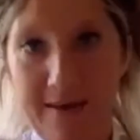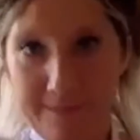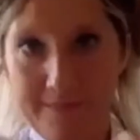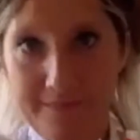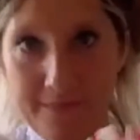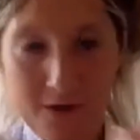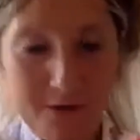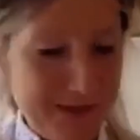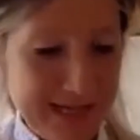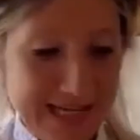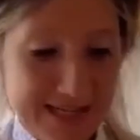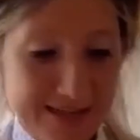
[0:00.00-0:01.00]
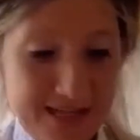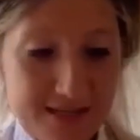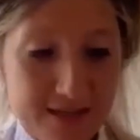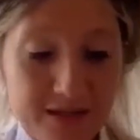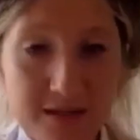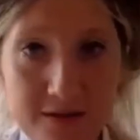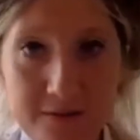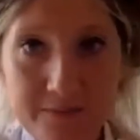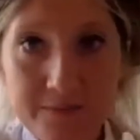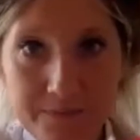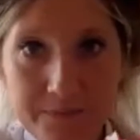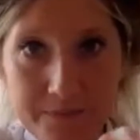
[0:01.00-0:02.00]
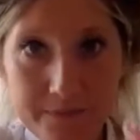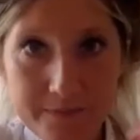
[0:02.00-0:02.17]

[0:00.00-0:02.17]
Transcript: Plastic one, a silk flower.